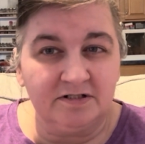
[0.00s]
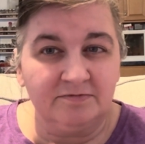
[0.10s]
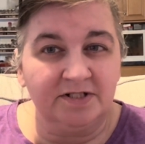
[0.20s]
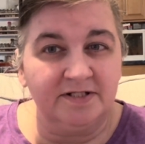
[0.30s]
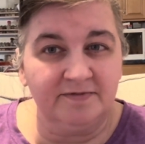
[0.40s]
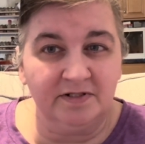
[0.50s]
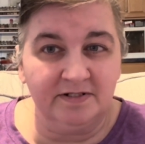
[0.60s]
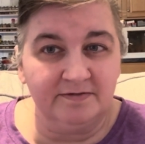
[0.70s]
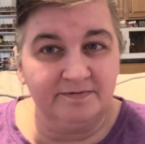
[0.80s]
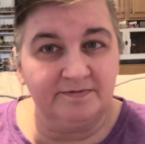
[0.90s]
a month if you
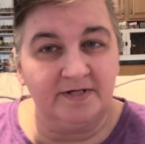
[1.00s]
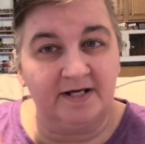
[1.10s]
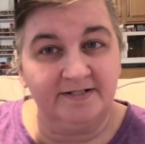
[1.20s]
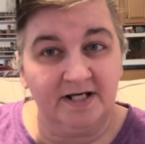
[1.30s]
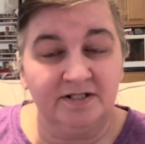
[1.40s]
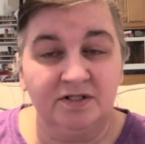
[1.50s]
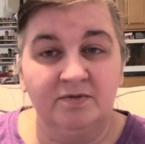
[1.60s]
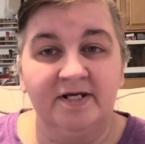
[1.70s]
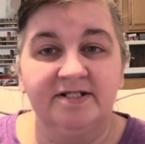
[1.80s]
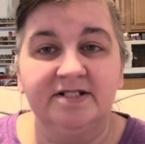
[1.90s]
live outside the
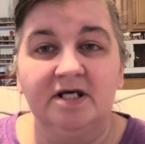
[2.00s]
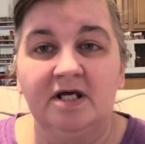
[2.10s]
U.S.